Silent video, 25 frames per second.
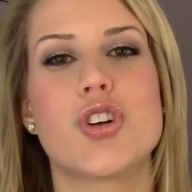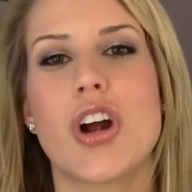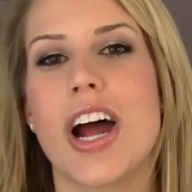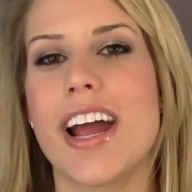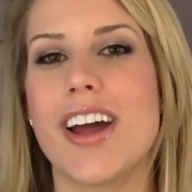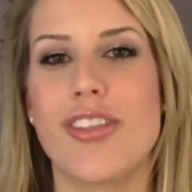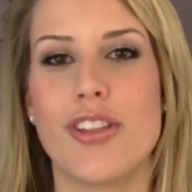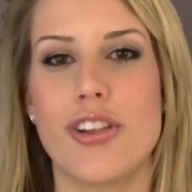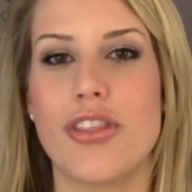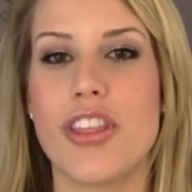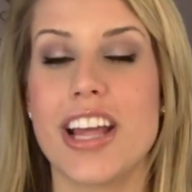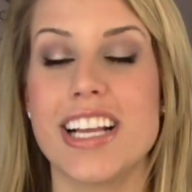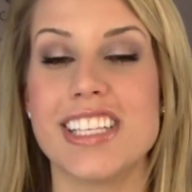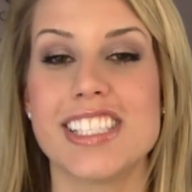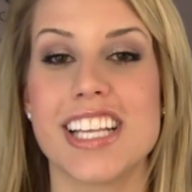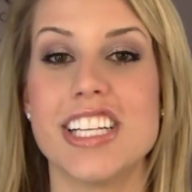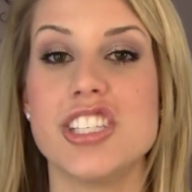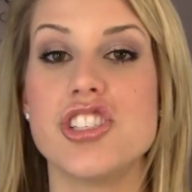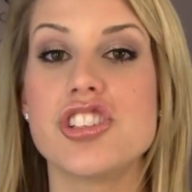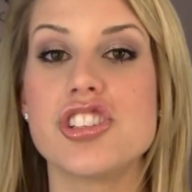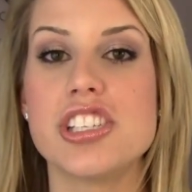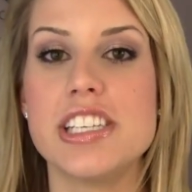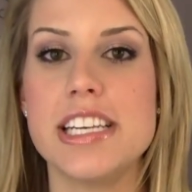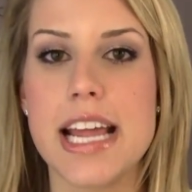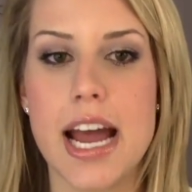to try other things
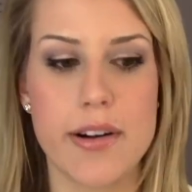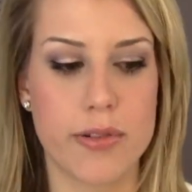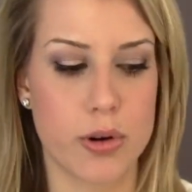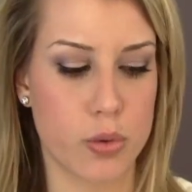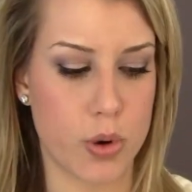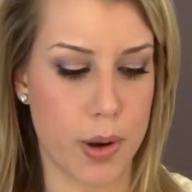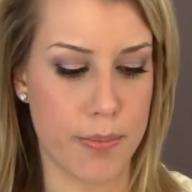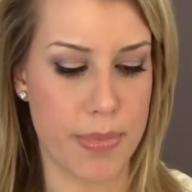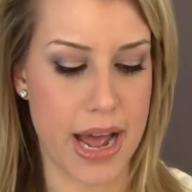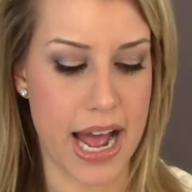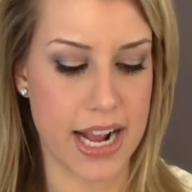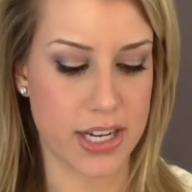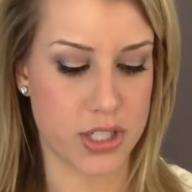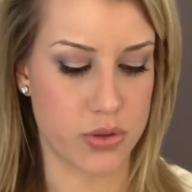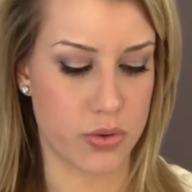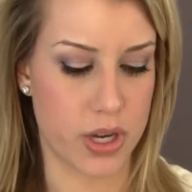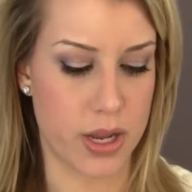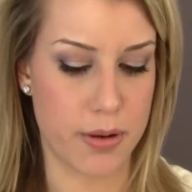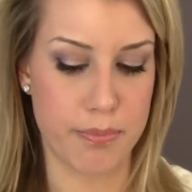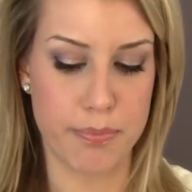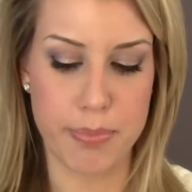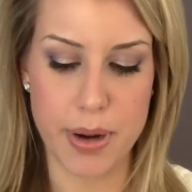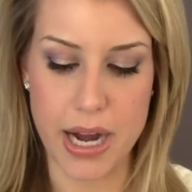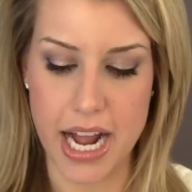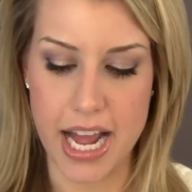and just never went back to
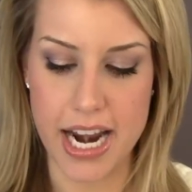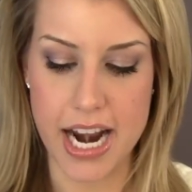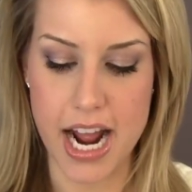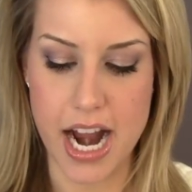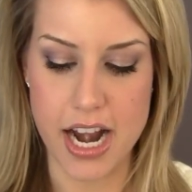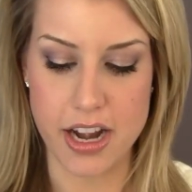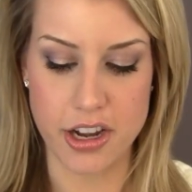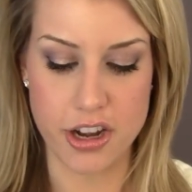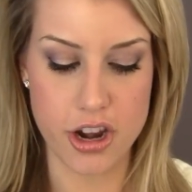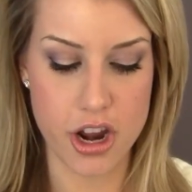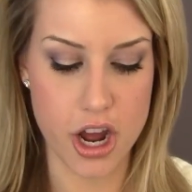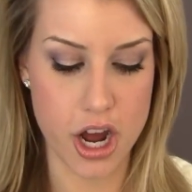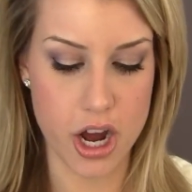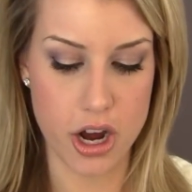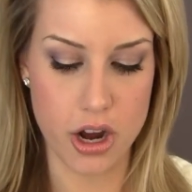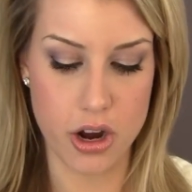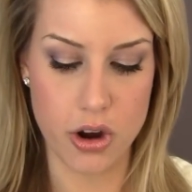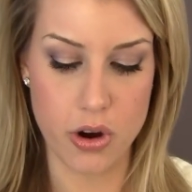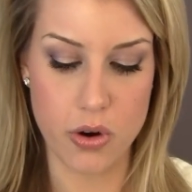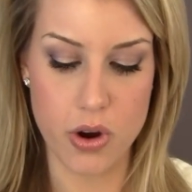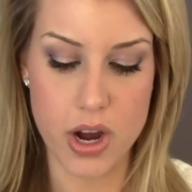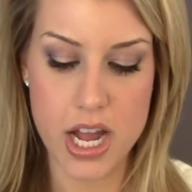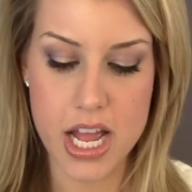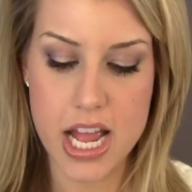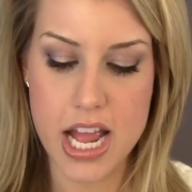it. But I
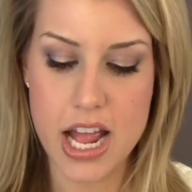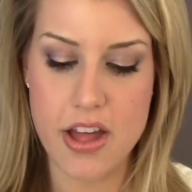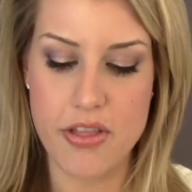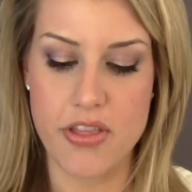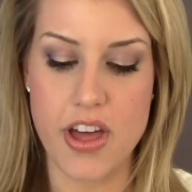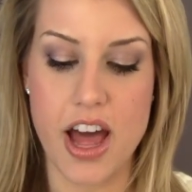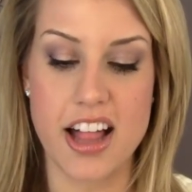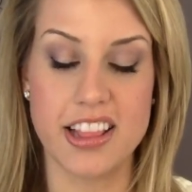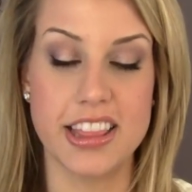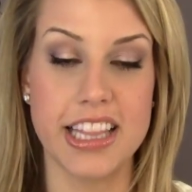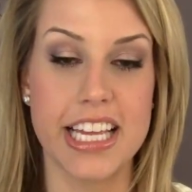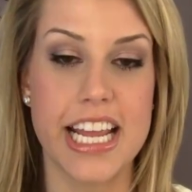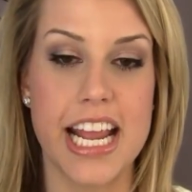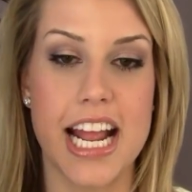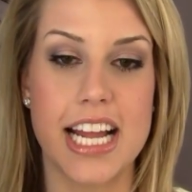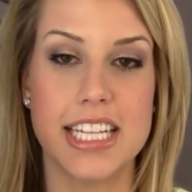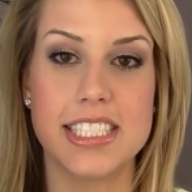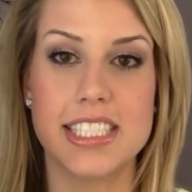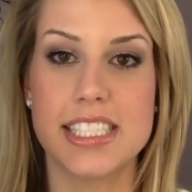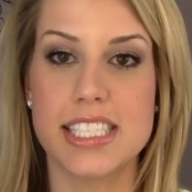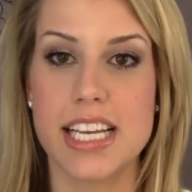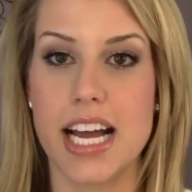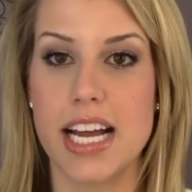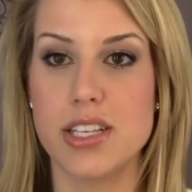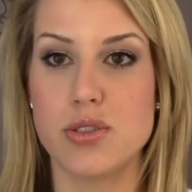know that
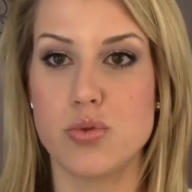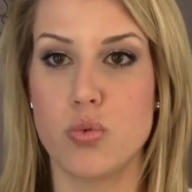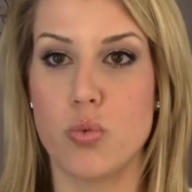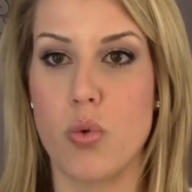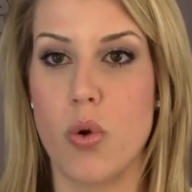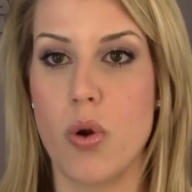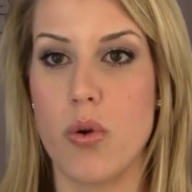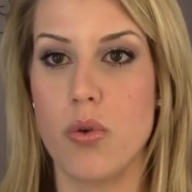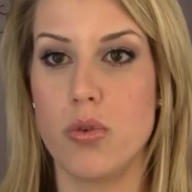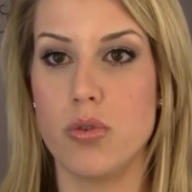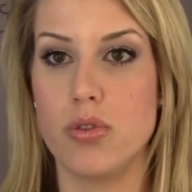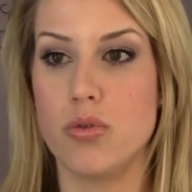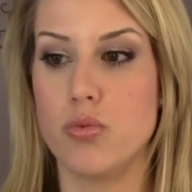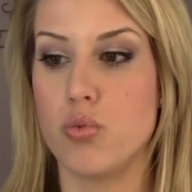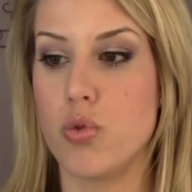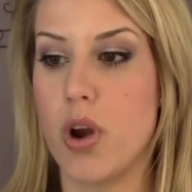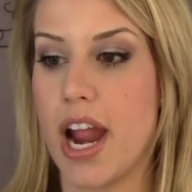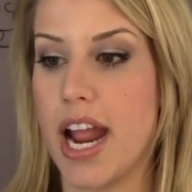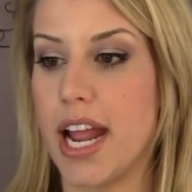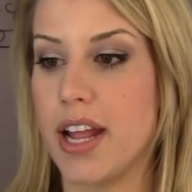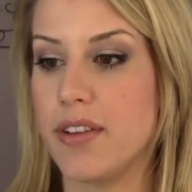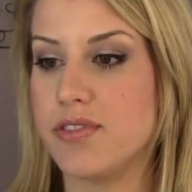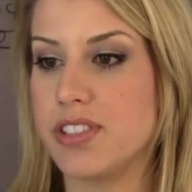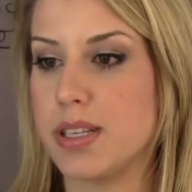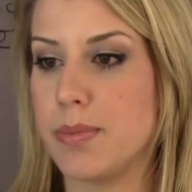Leighannsays
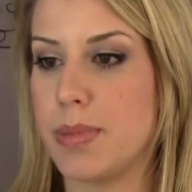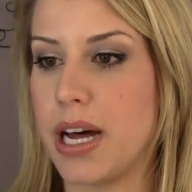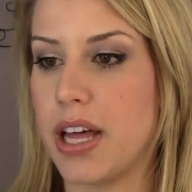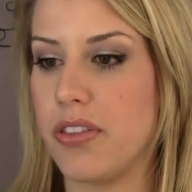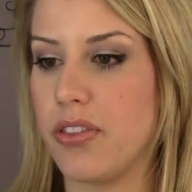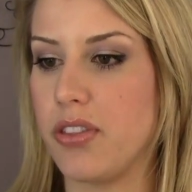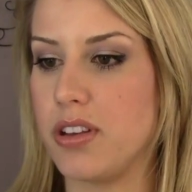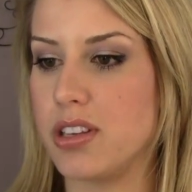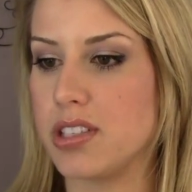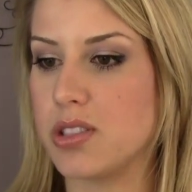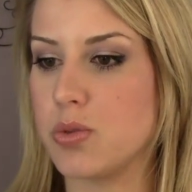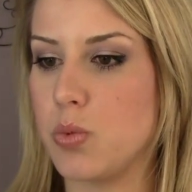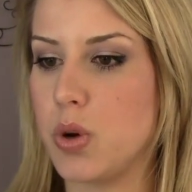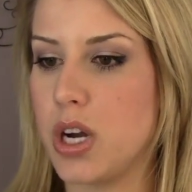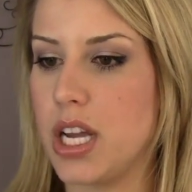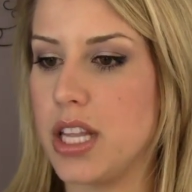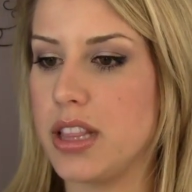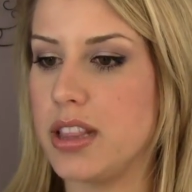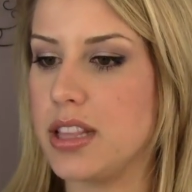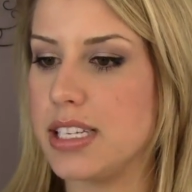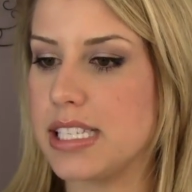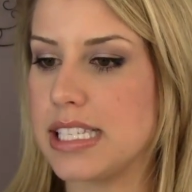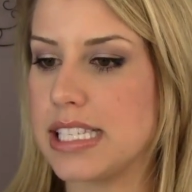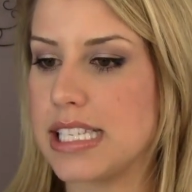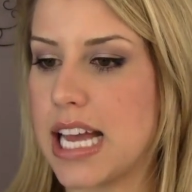raves about this
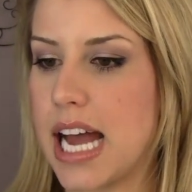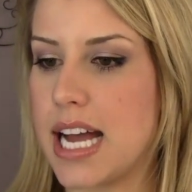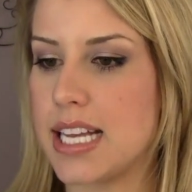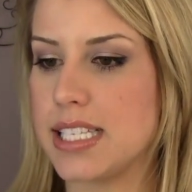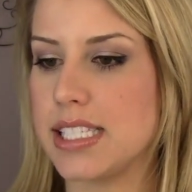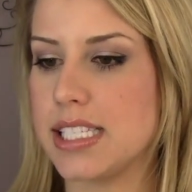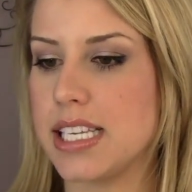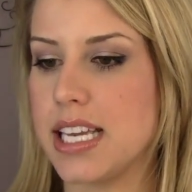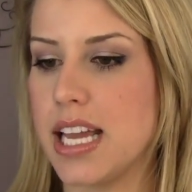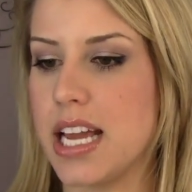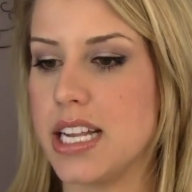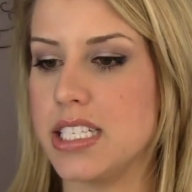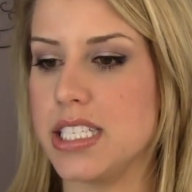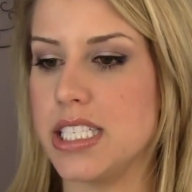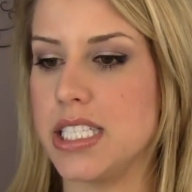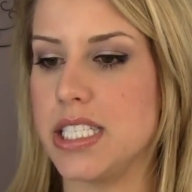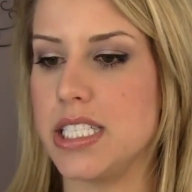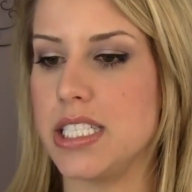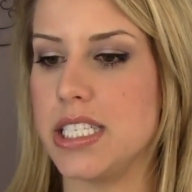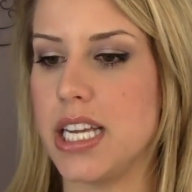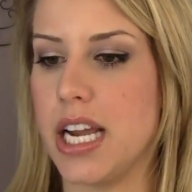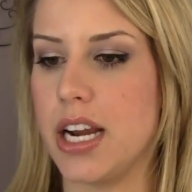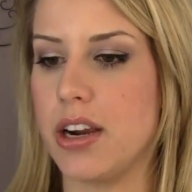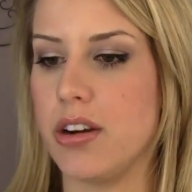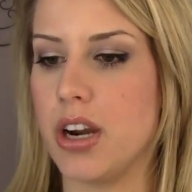one, the Sassy and
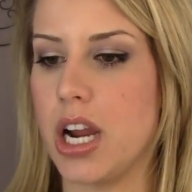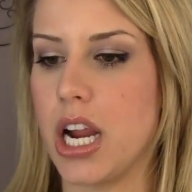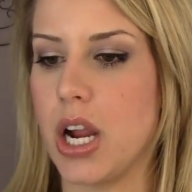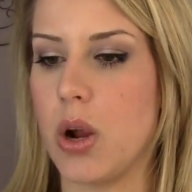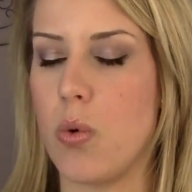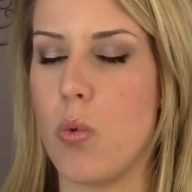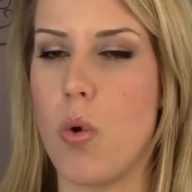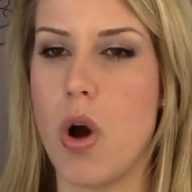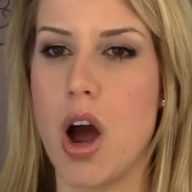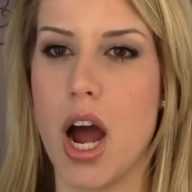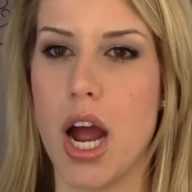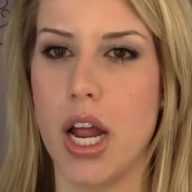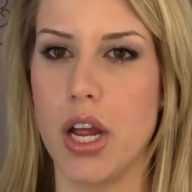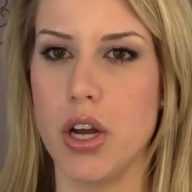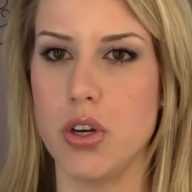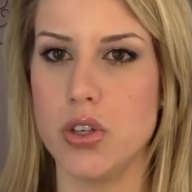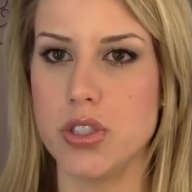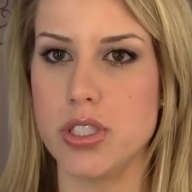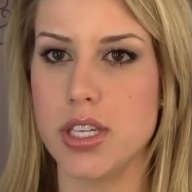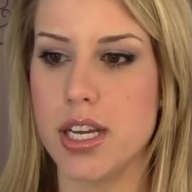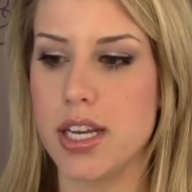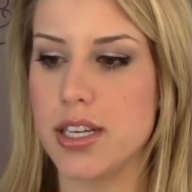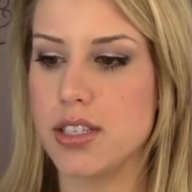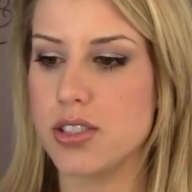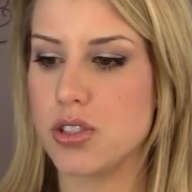Daring
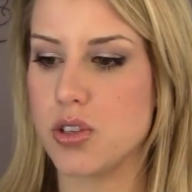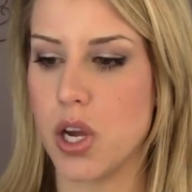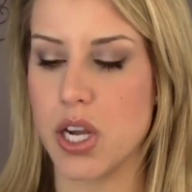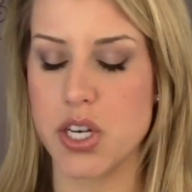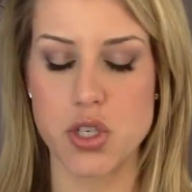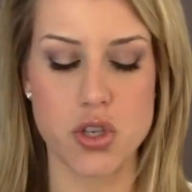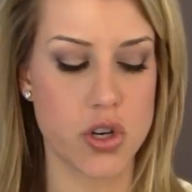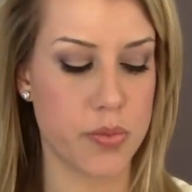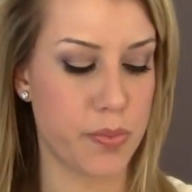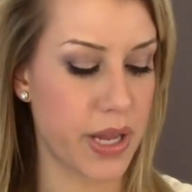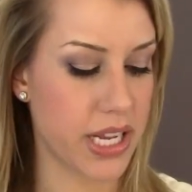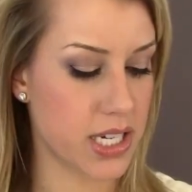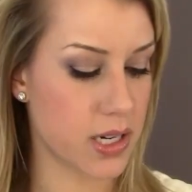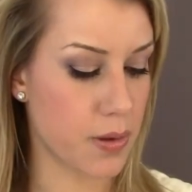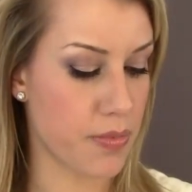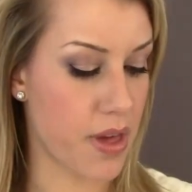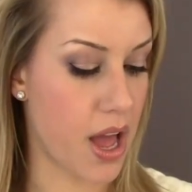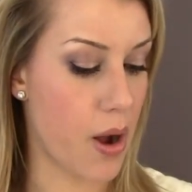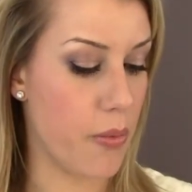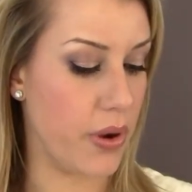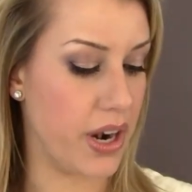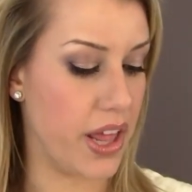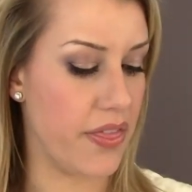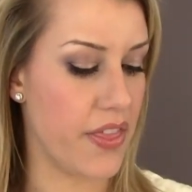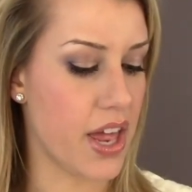Wild. So I picked up
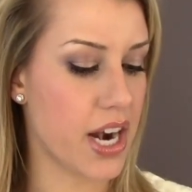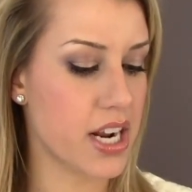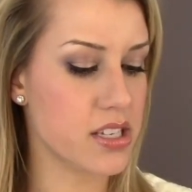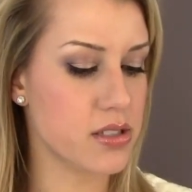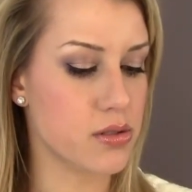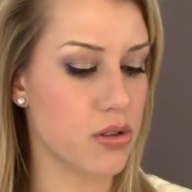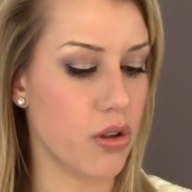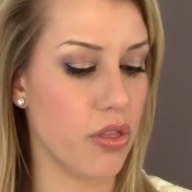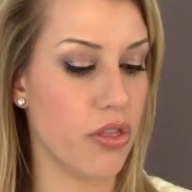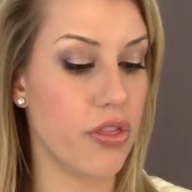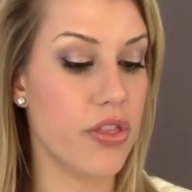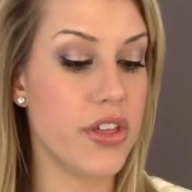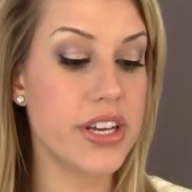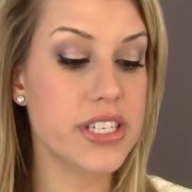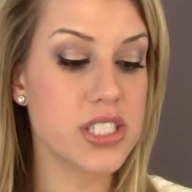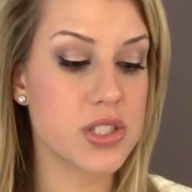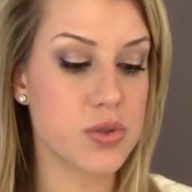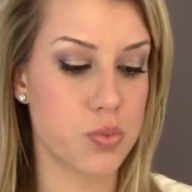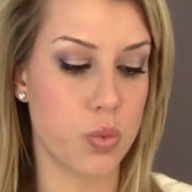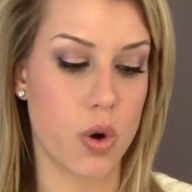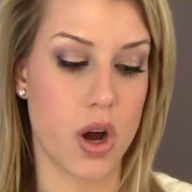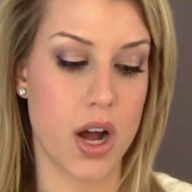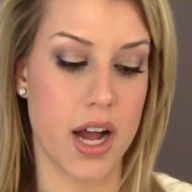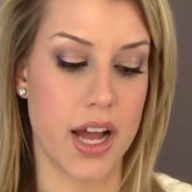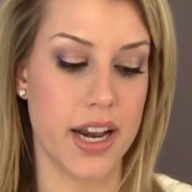that one and then I saw
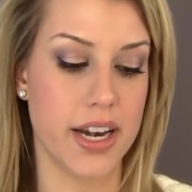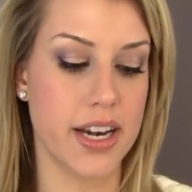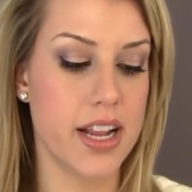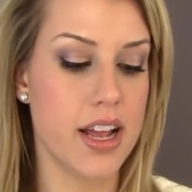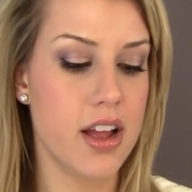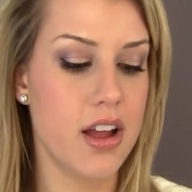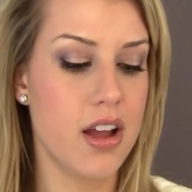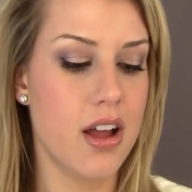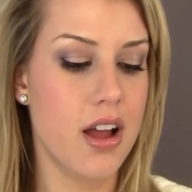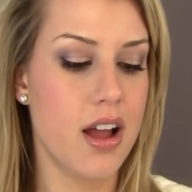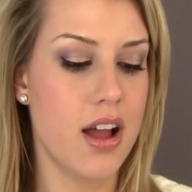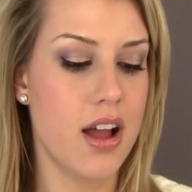this one,